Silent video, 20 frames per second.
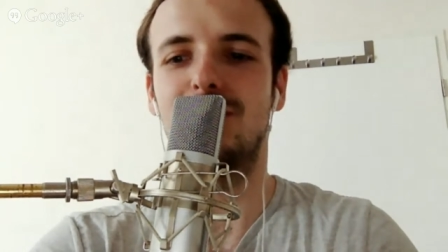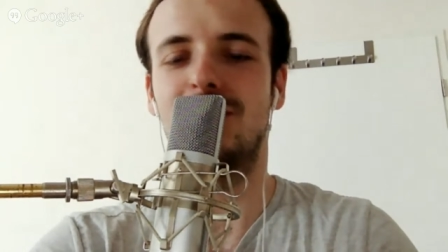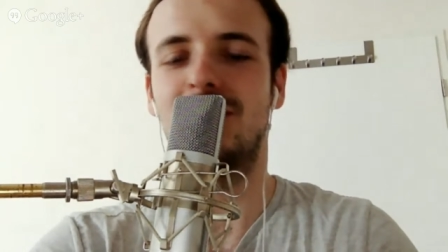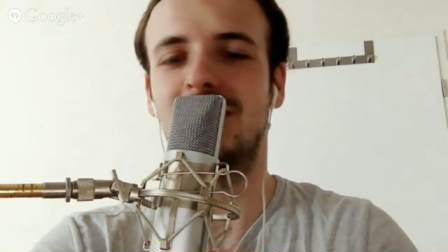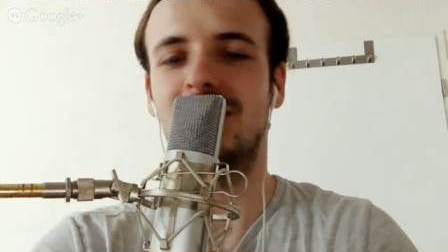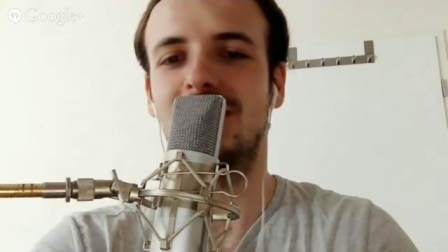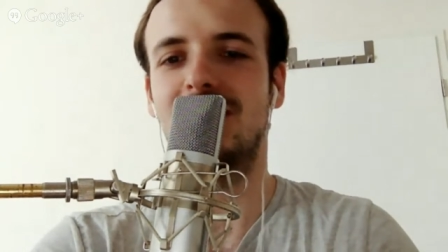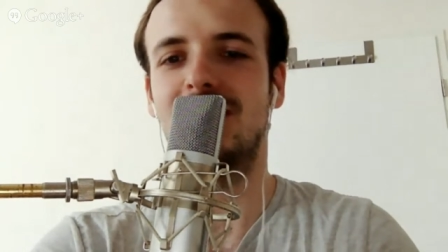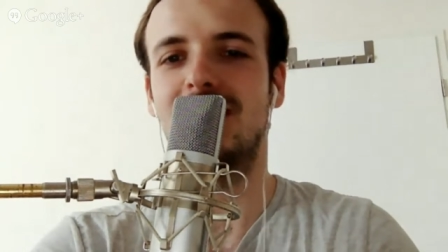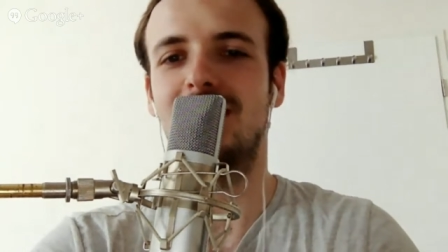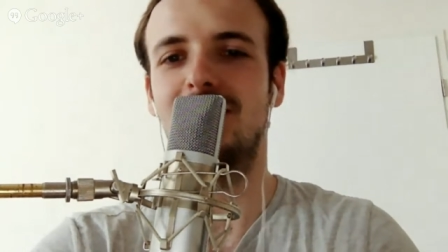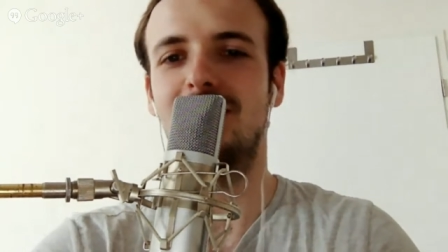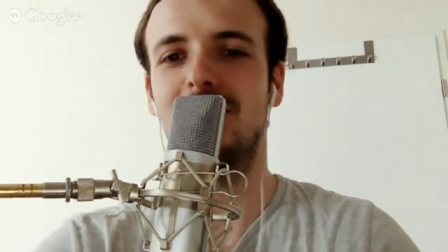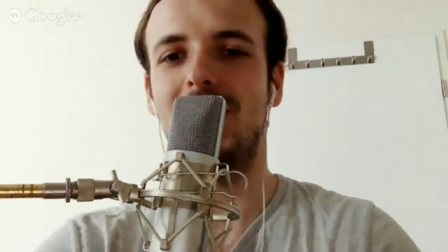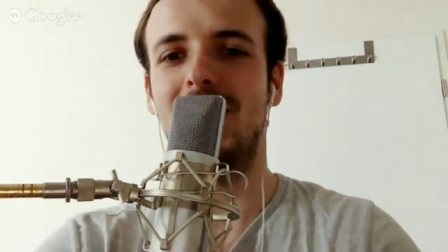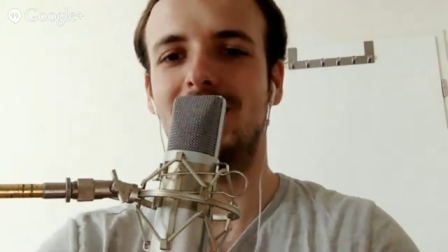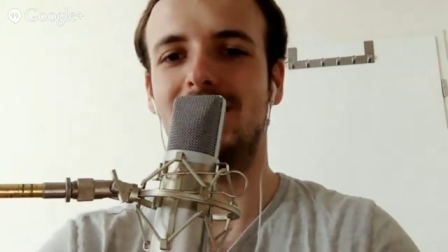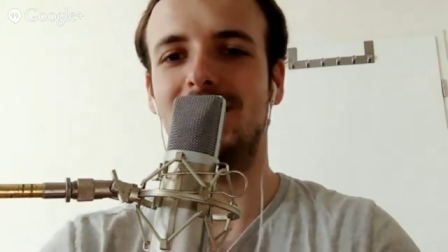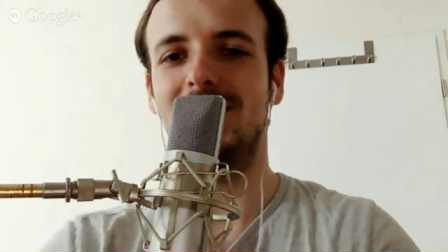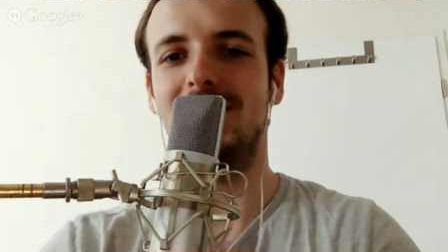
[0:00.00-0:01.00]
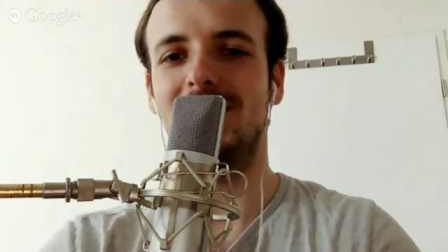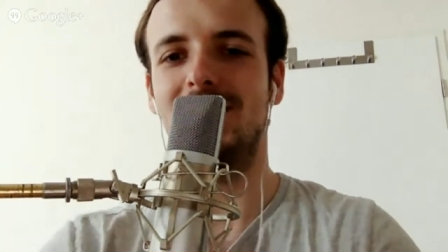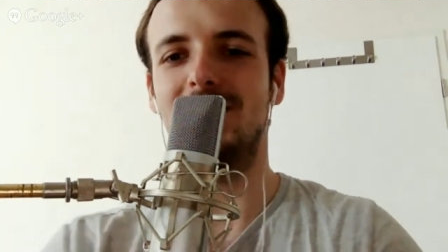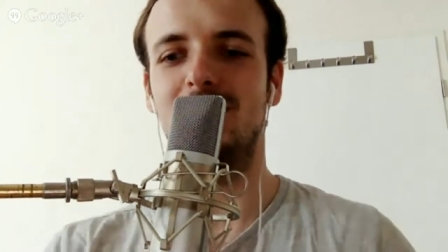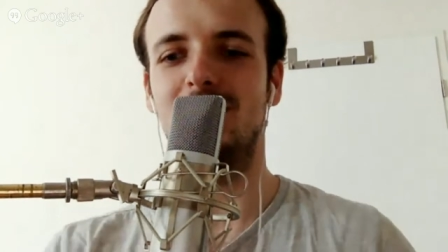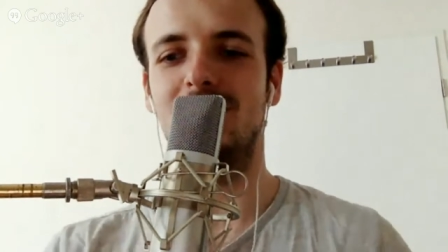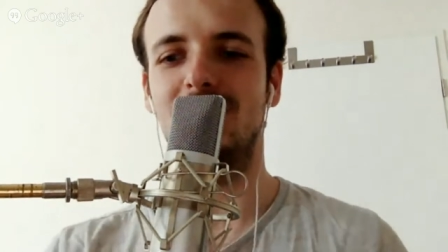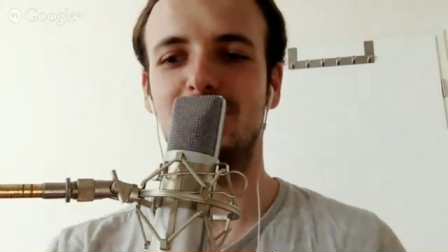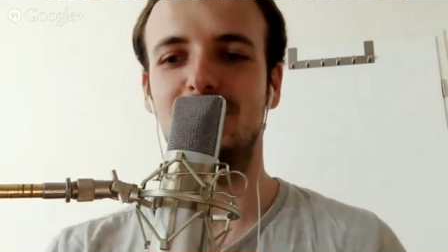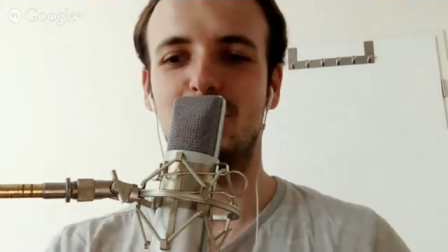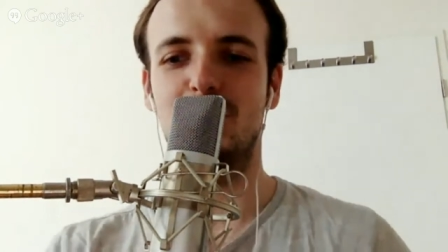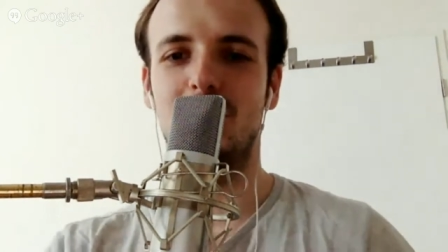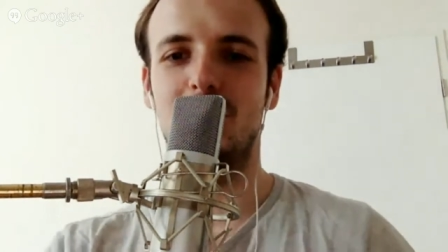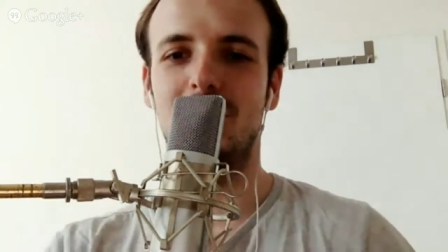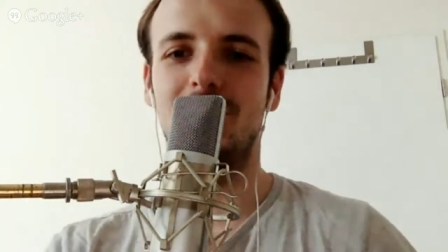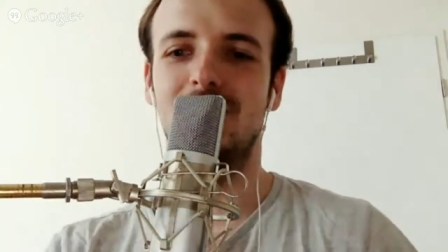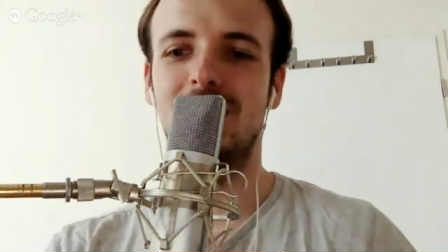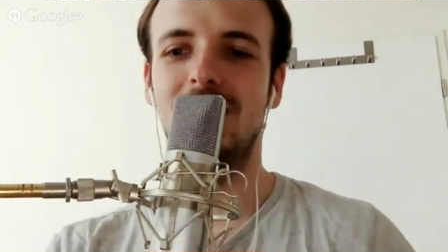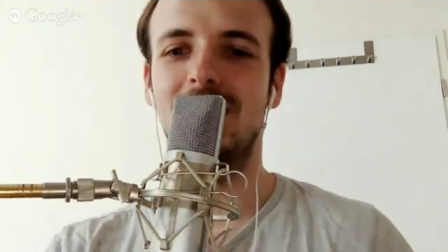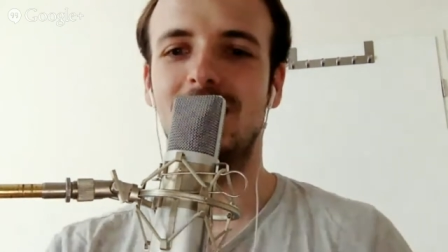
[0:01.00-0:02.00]
fact that they packed it all into
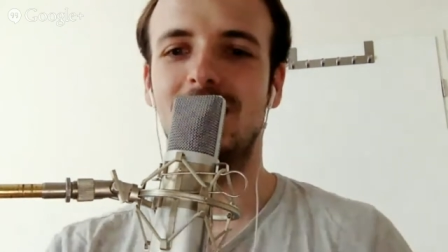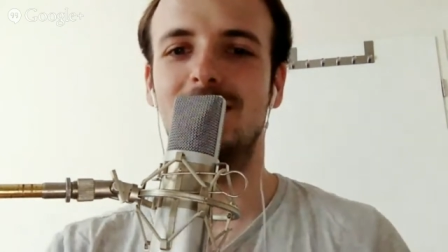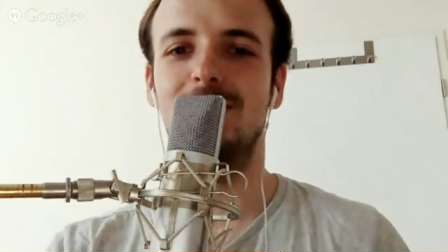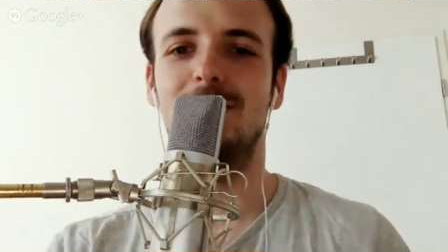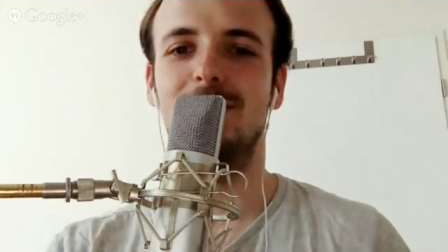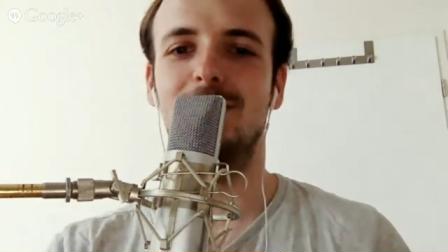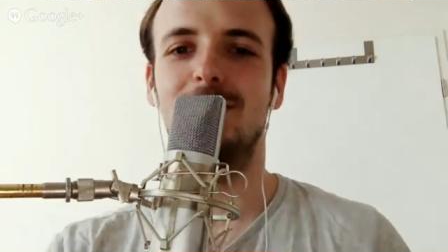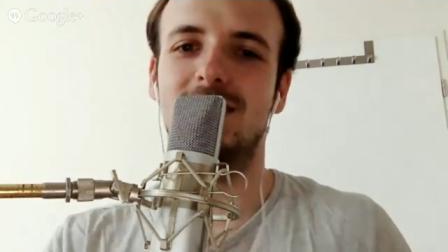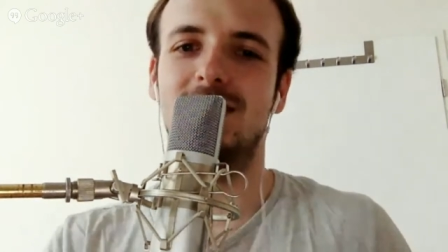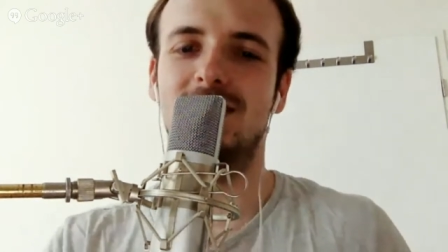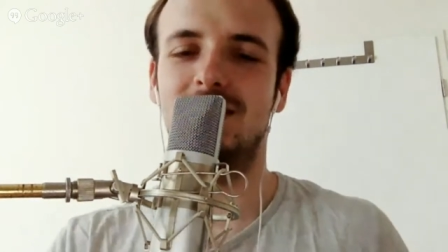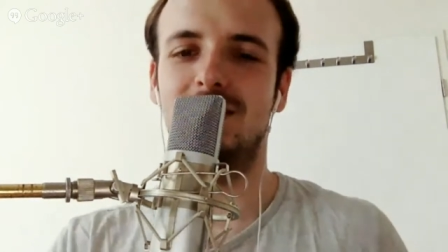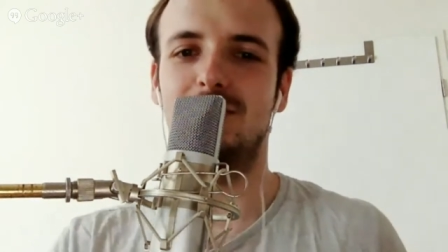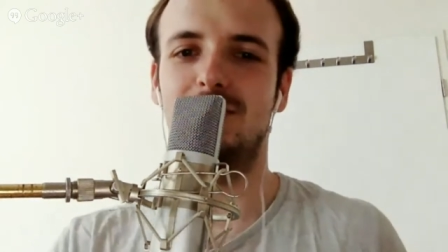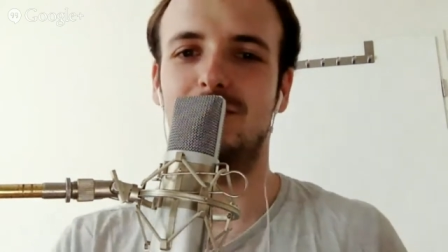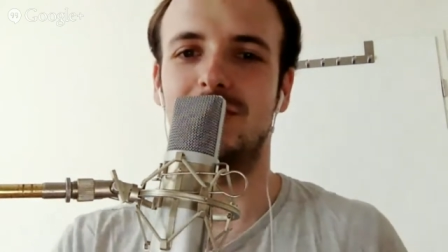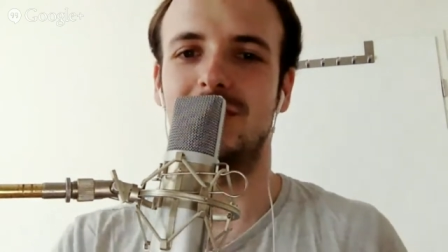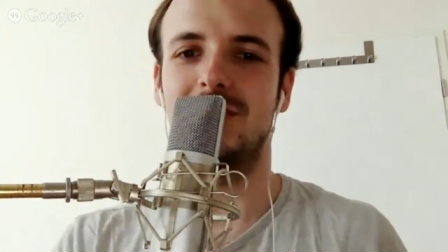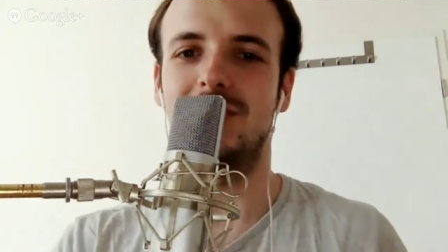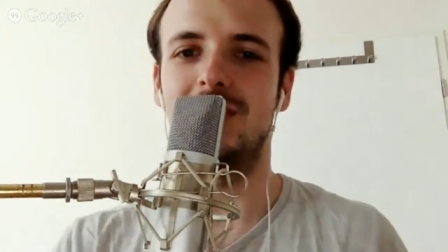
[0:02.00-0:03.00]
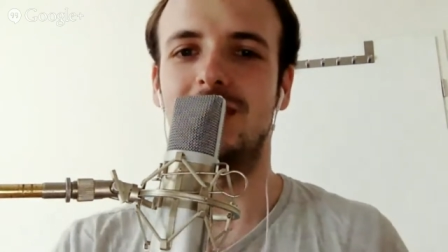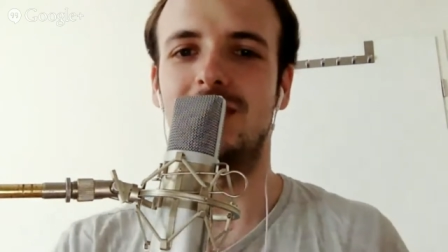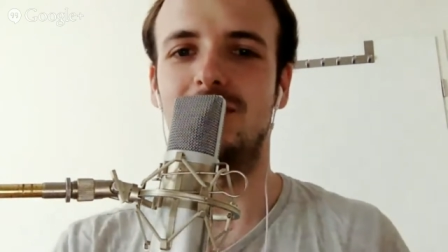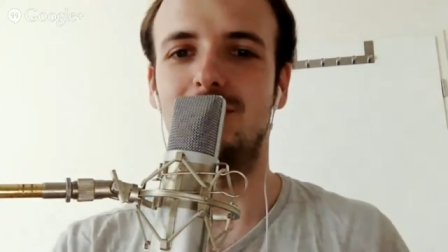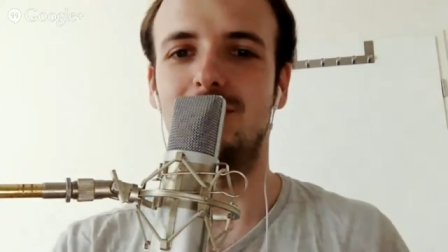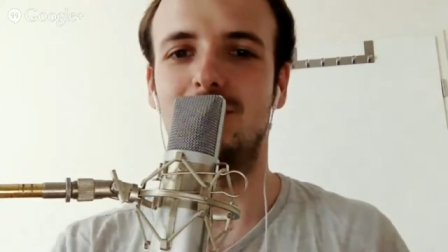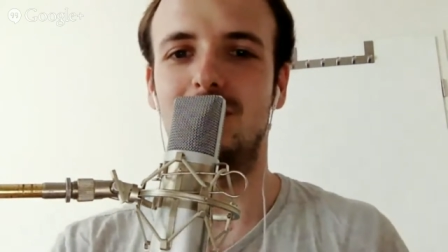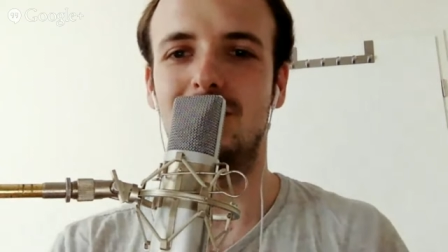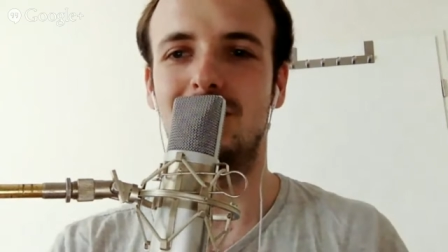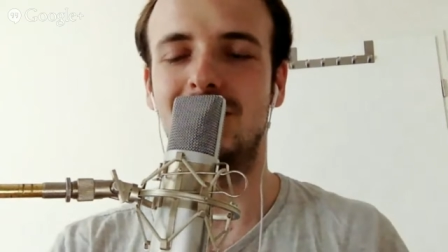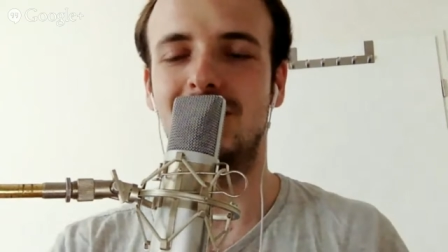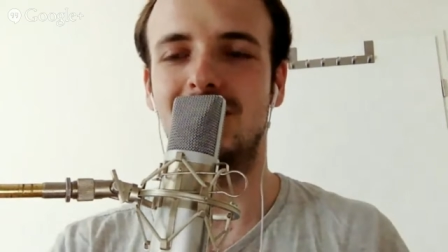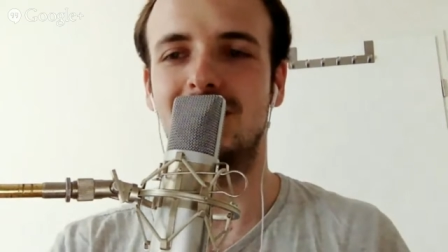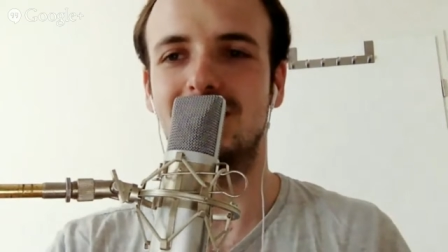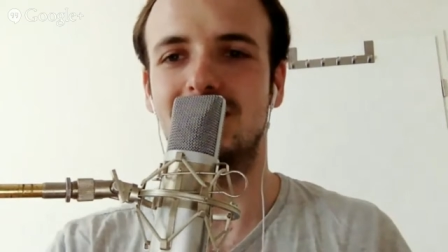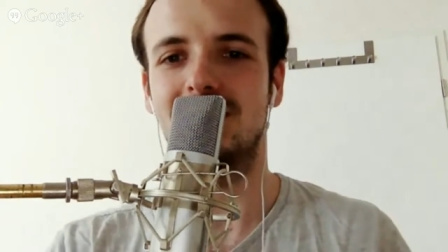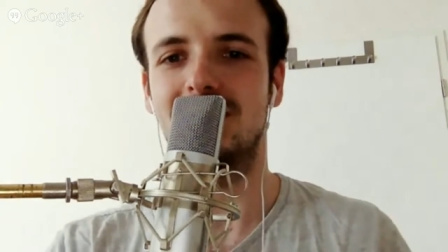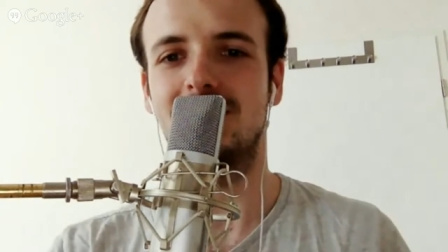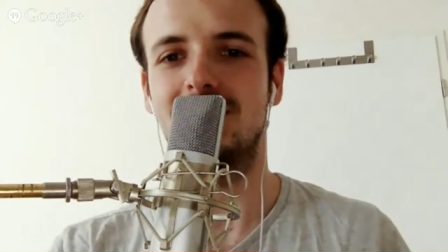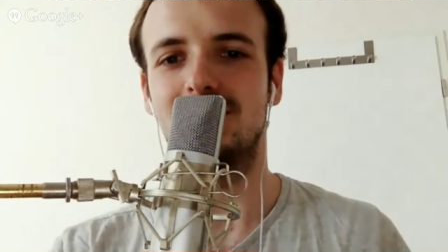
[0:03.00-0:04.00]
one release makes it pretty
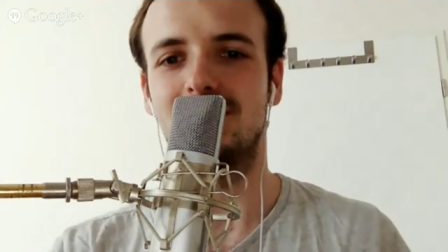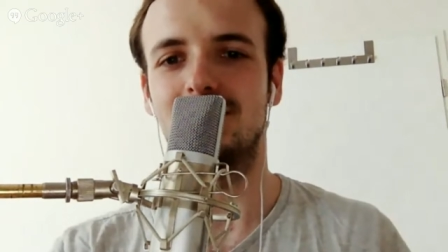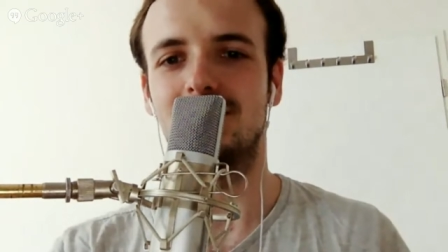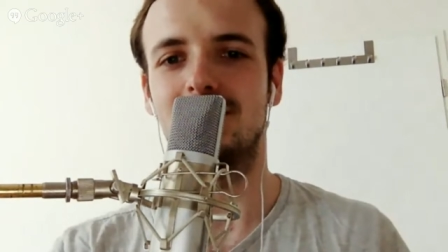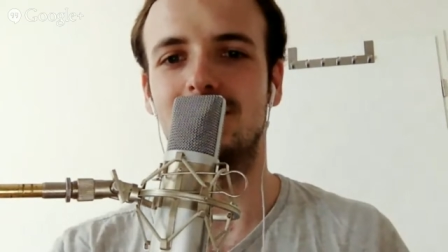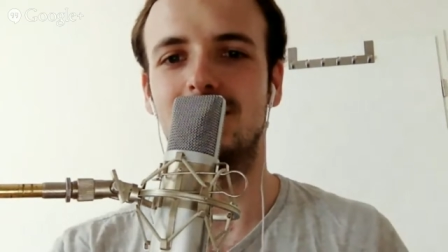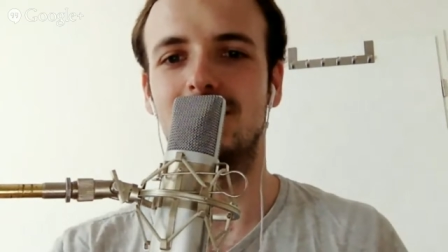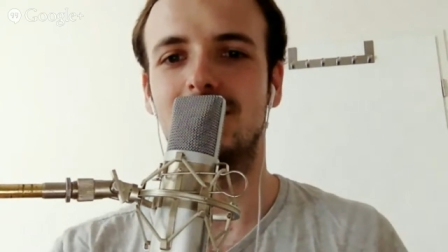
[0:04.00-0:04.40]
enormous. So